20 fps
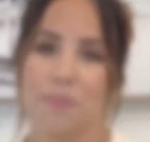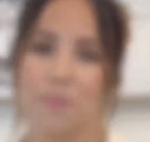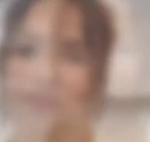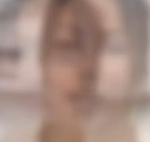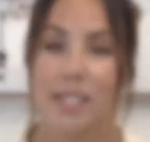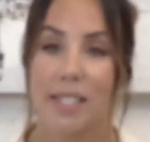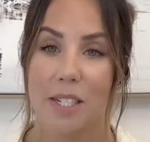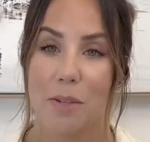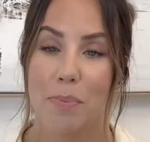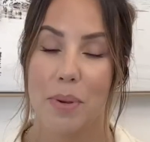
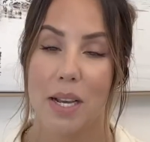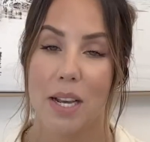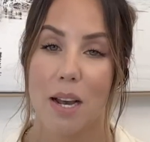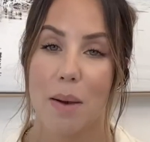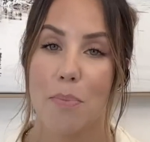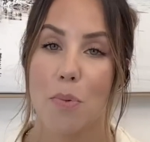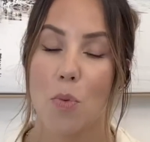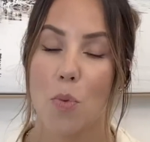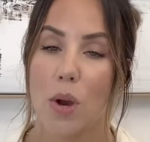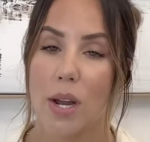I did pick
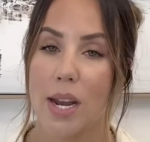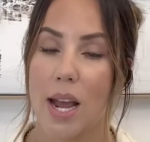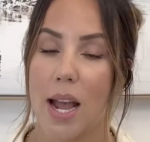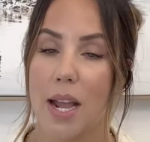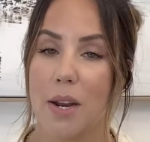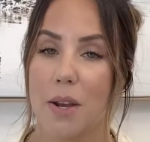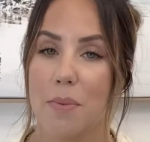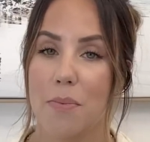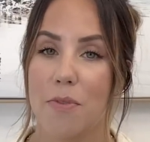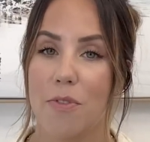up one
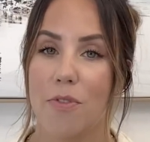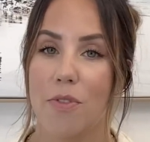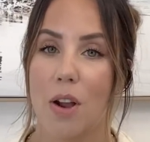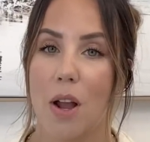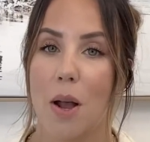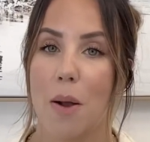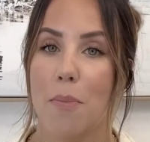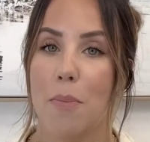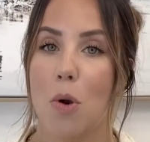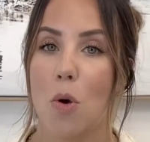item
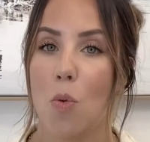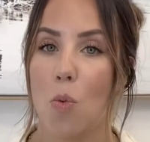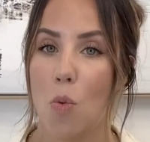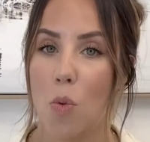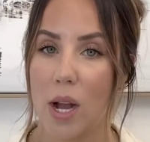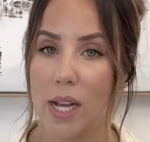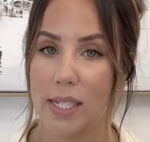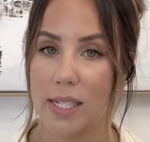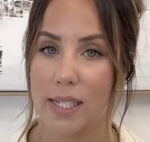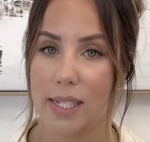from
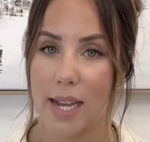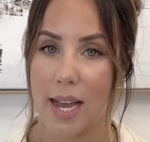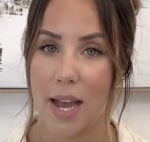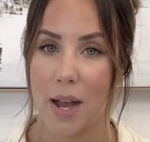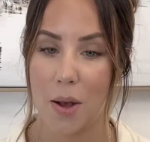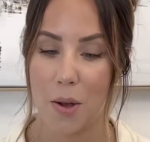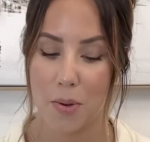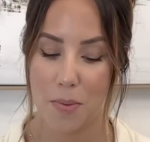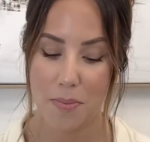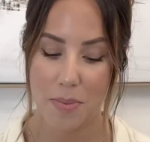West
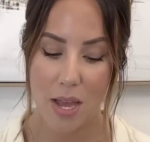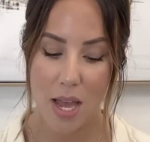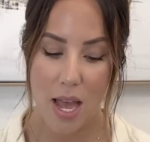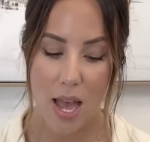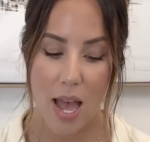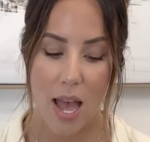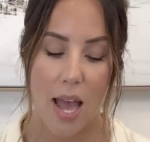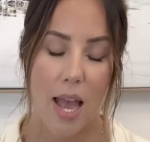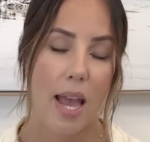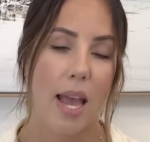Elm,
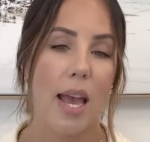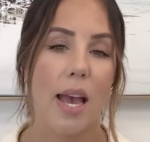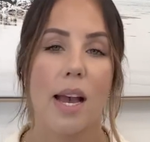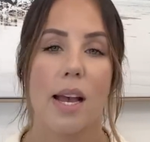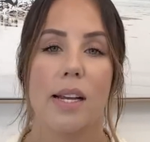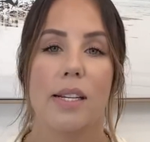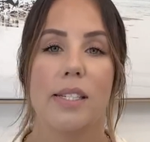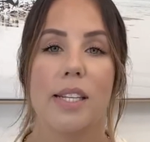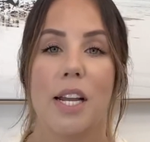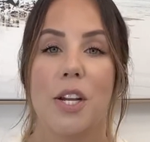
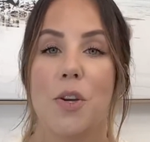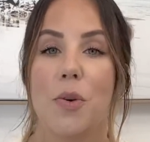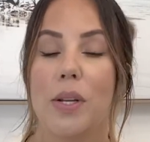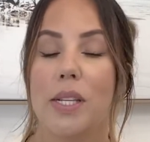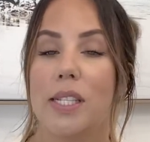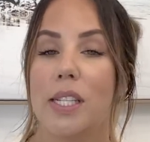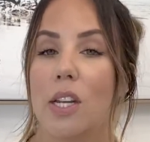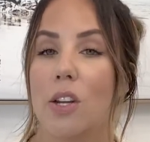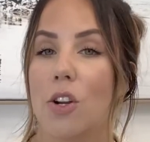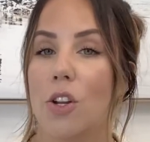and I know I
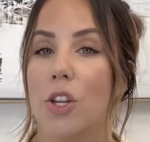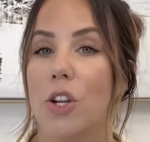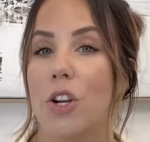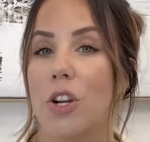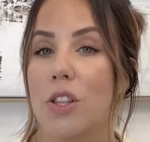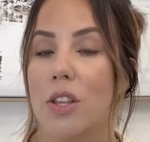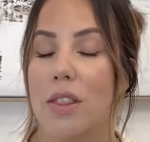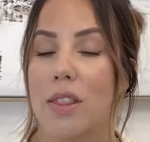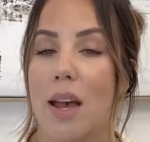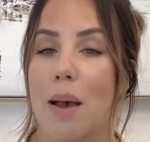said
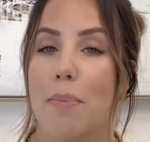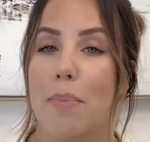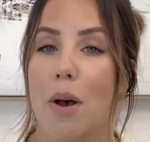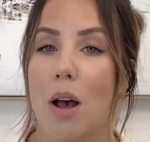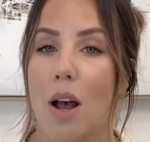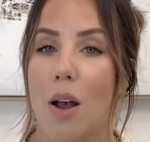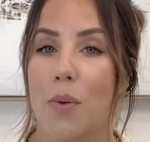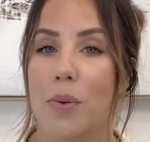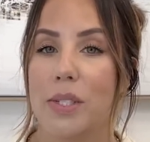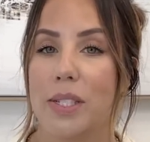earlier that that
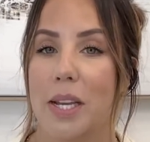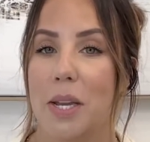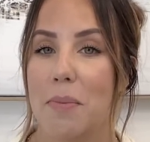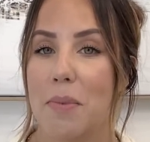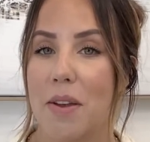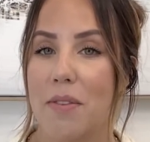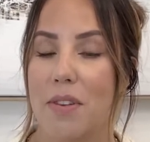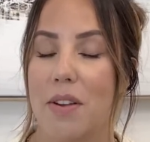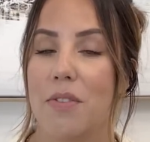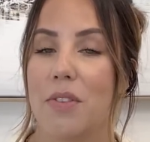pot was like
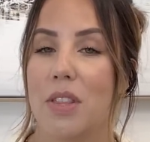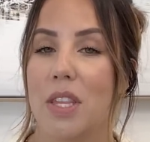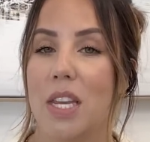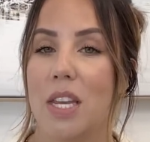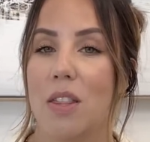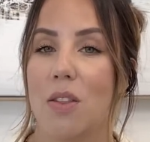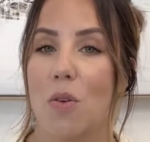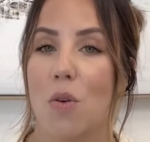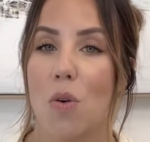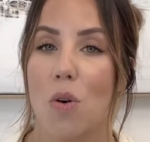my favorite thing
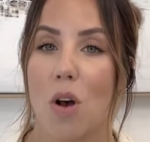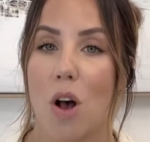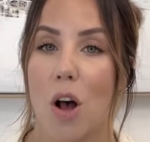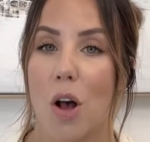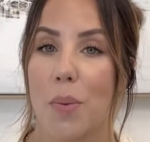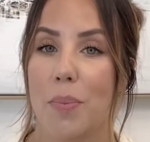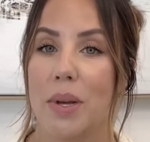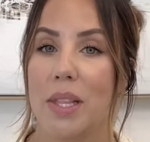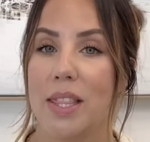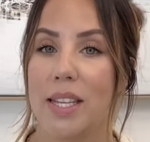in the whole
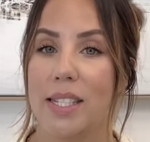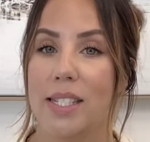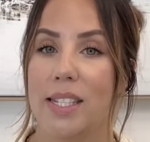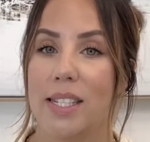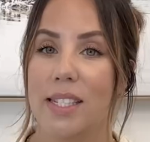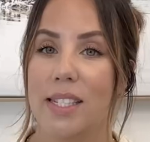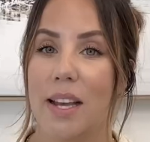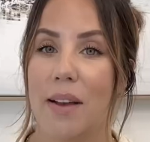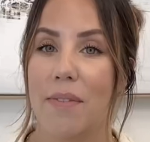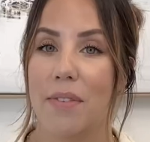haul, but this
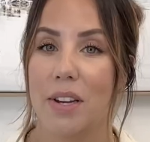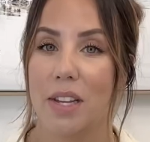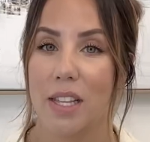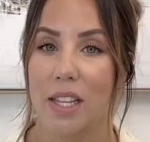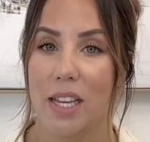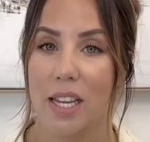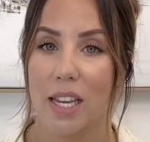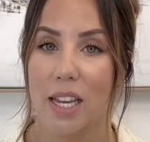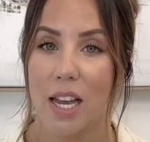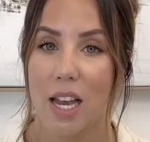is
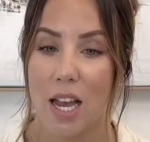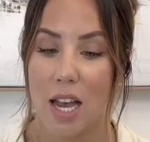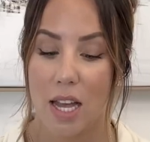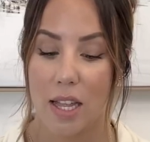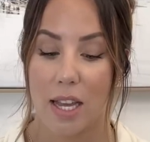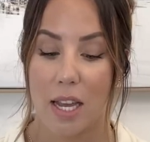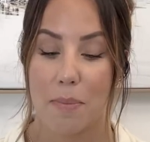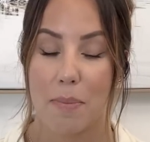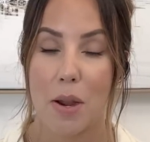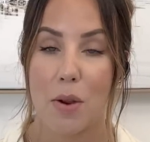definitely
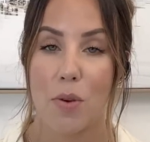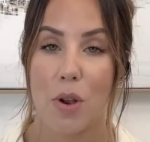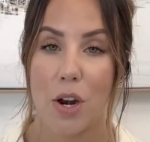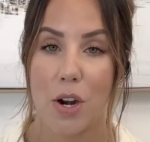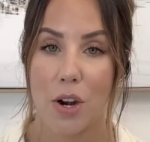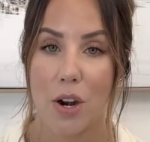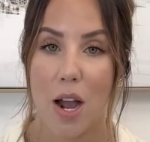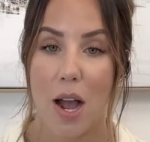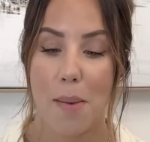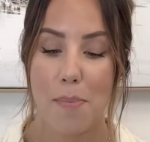like my
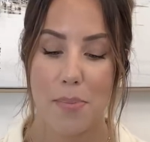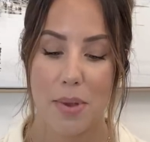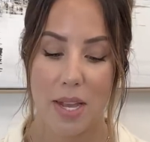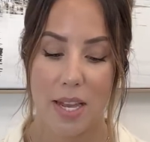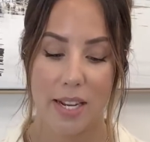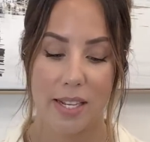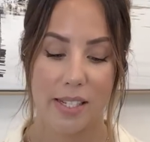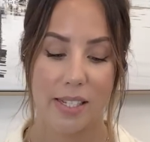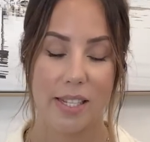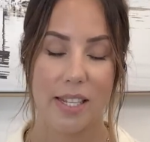runner-up.
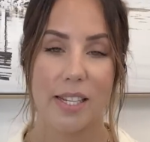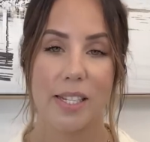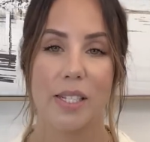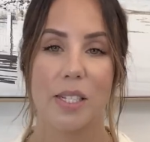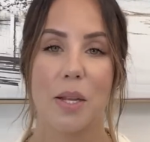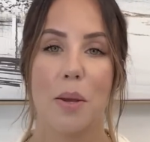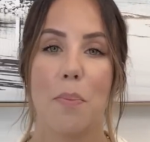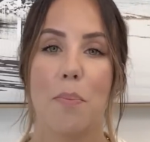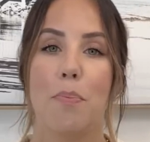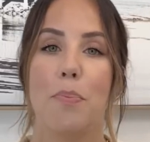It is
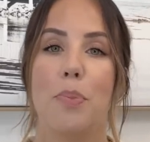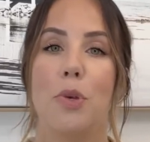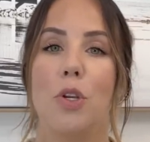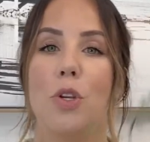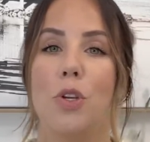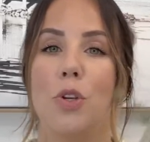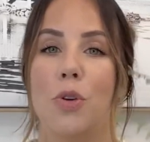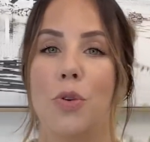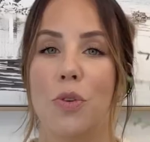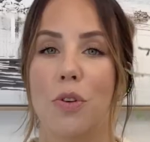this
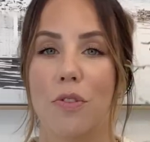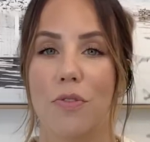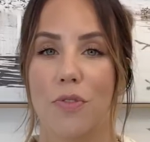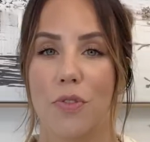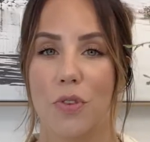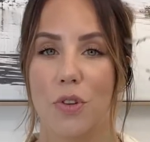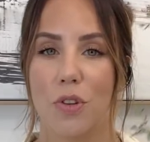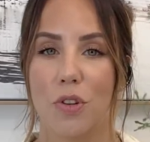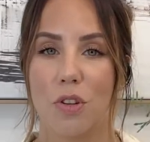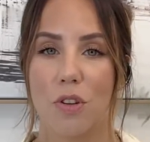
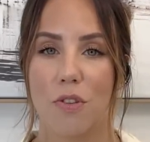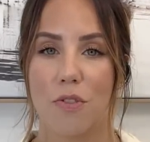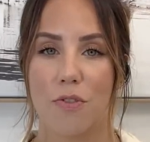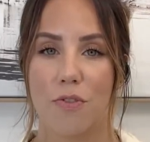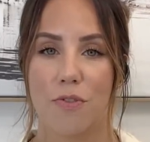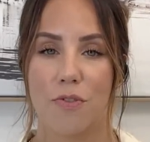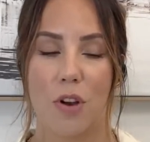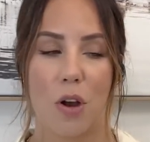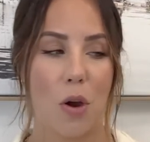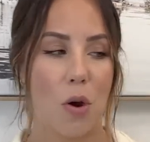beautiful
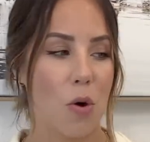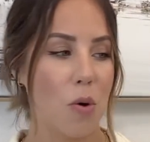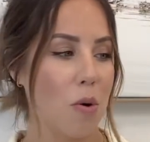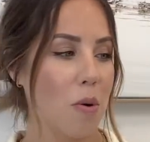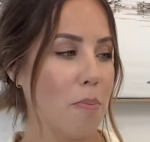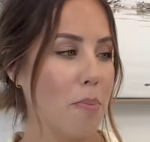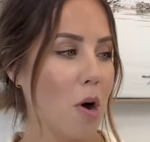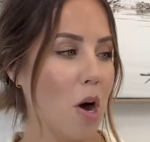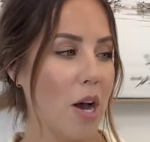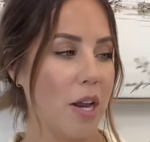
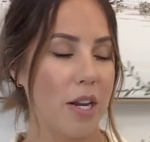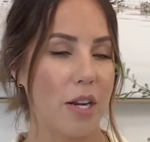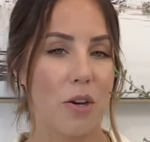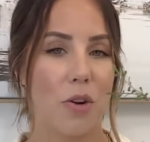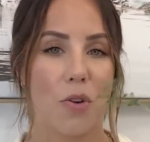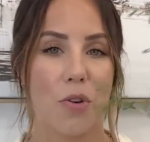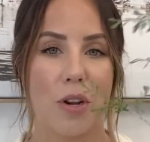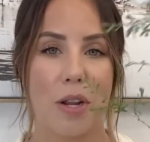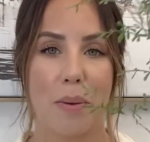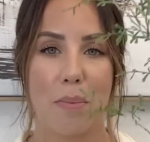faux potted
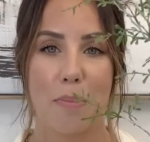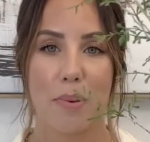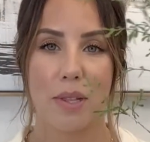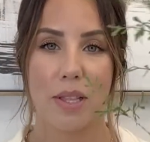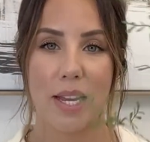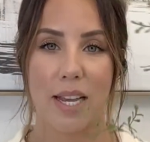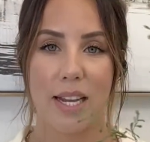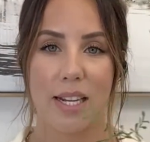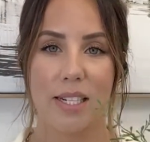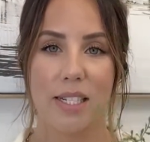green
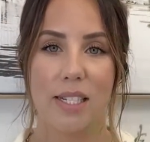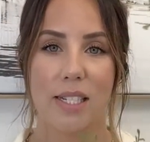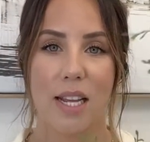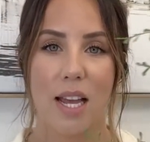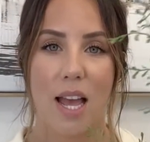plant,